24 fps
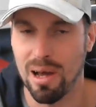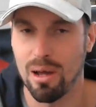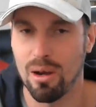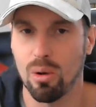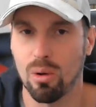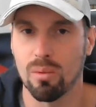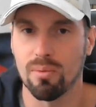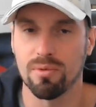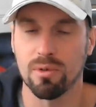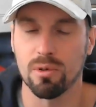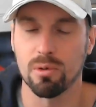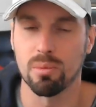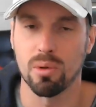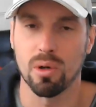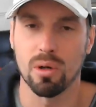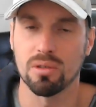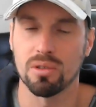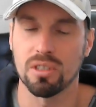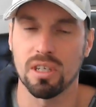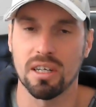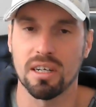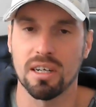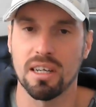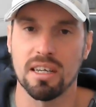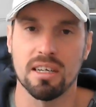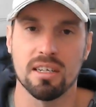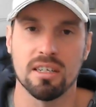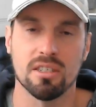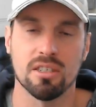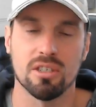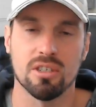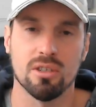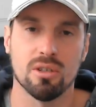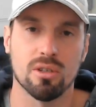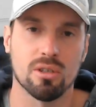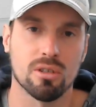long form content
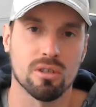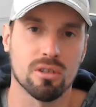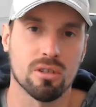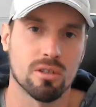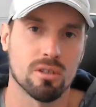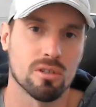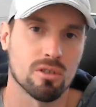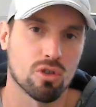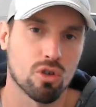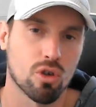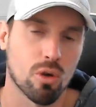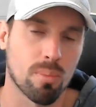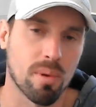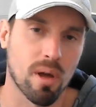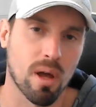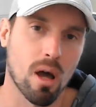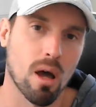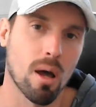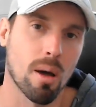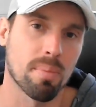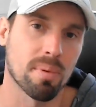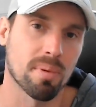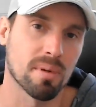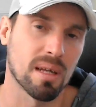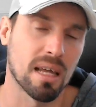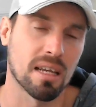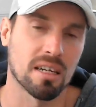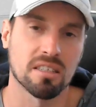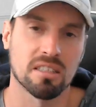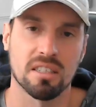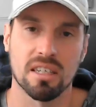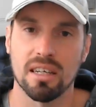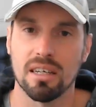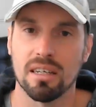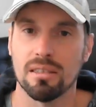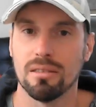is you can chop it up,
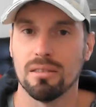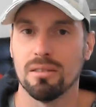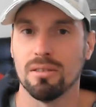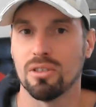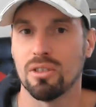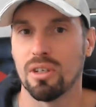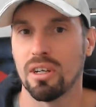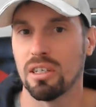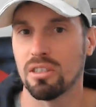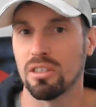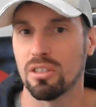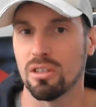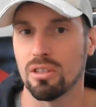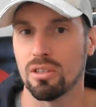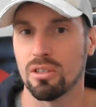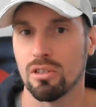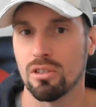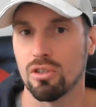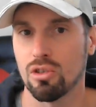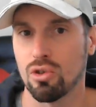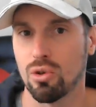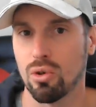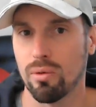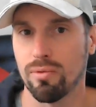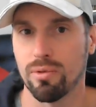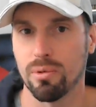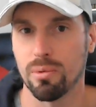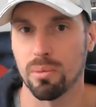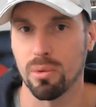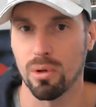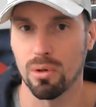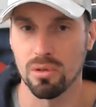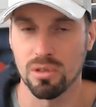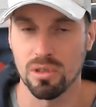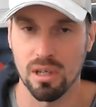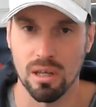edit it, and turn it into short form
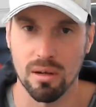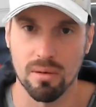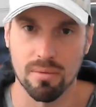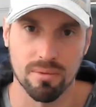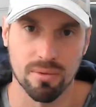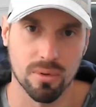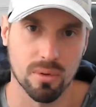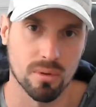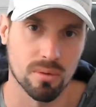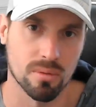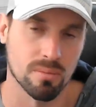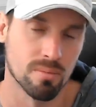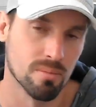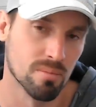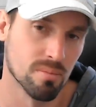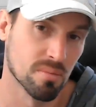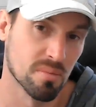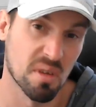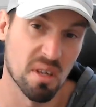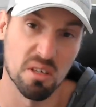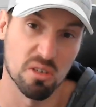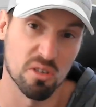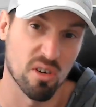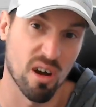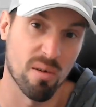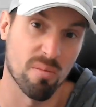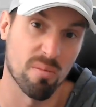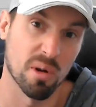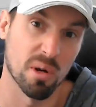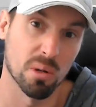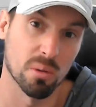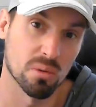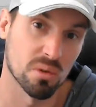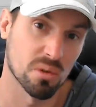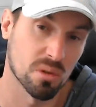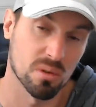content for Instagram
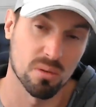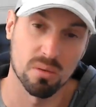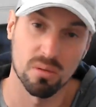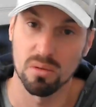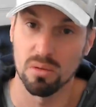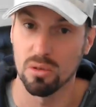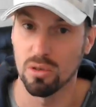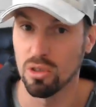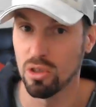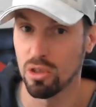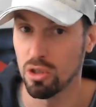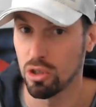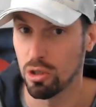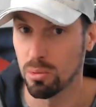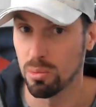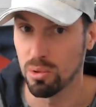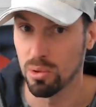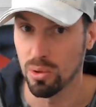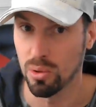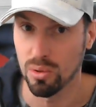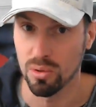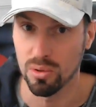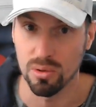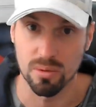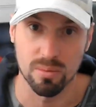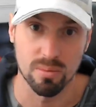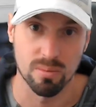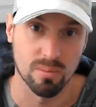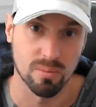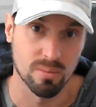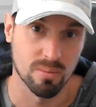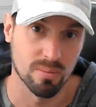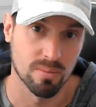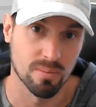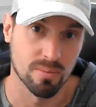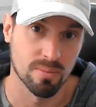Reels, YouTube Shorts,
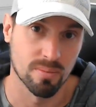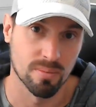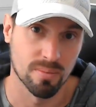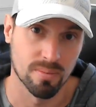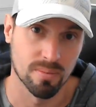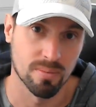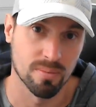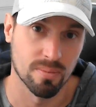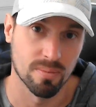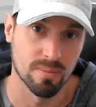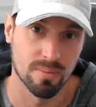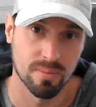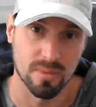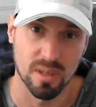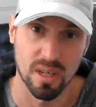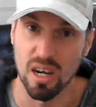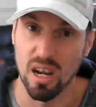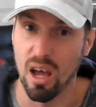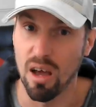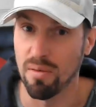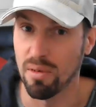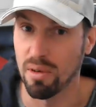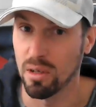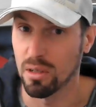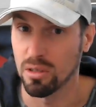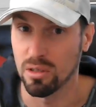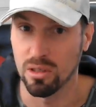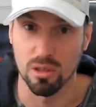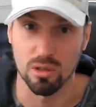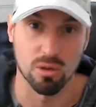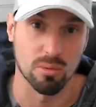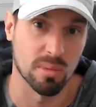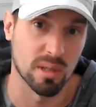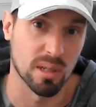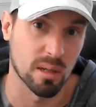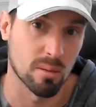and other
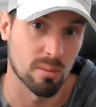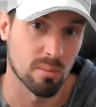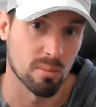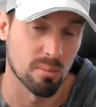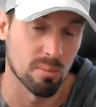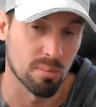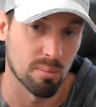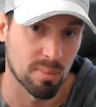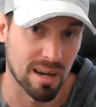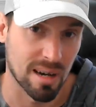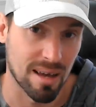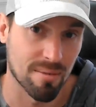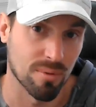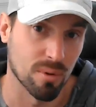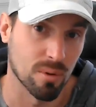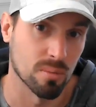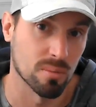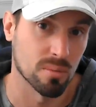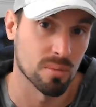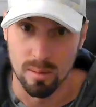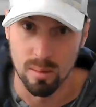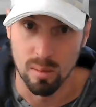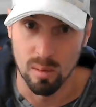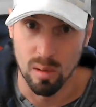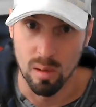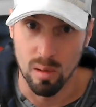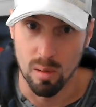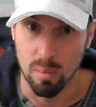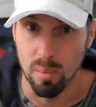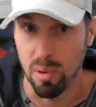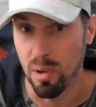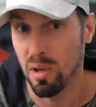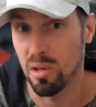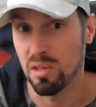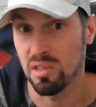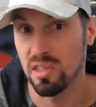social media platforms.
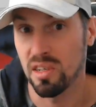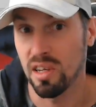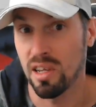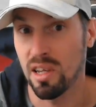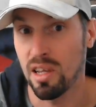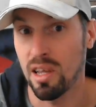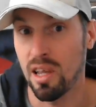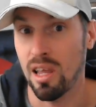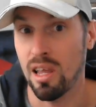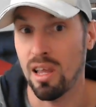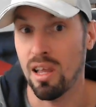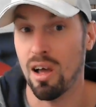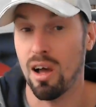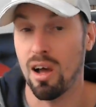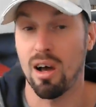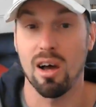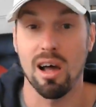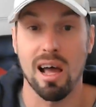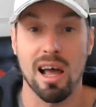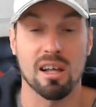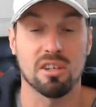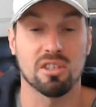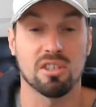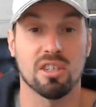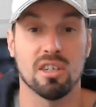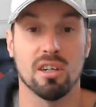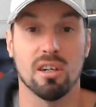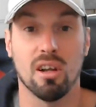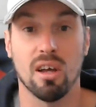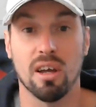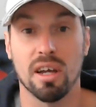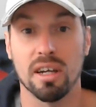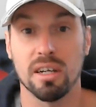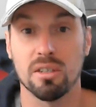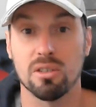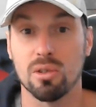Personally, I actually
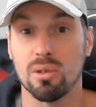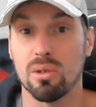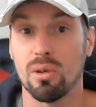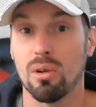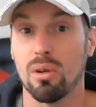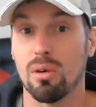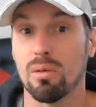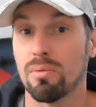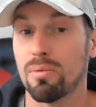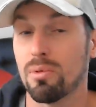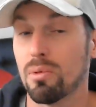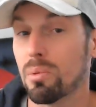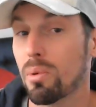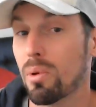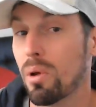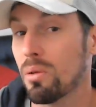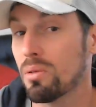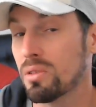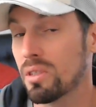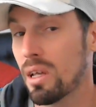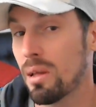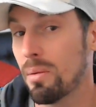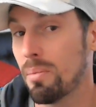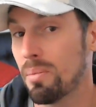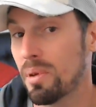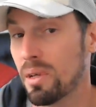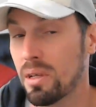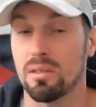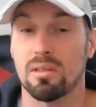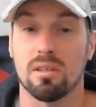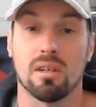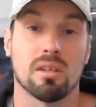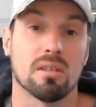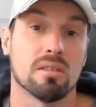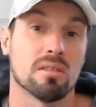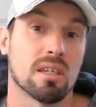like doing long form content
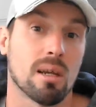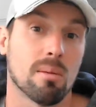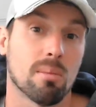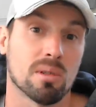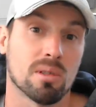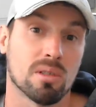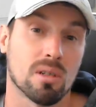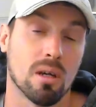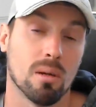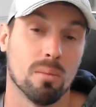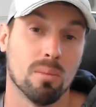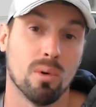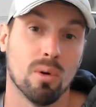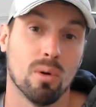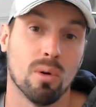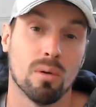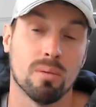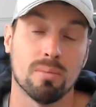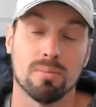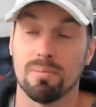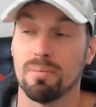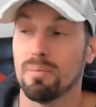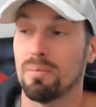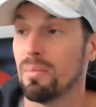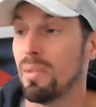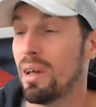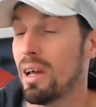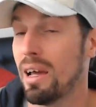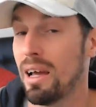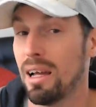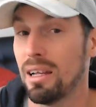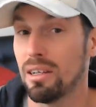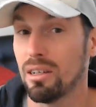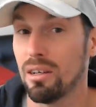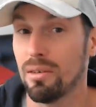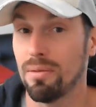because I can take my time more, and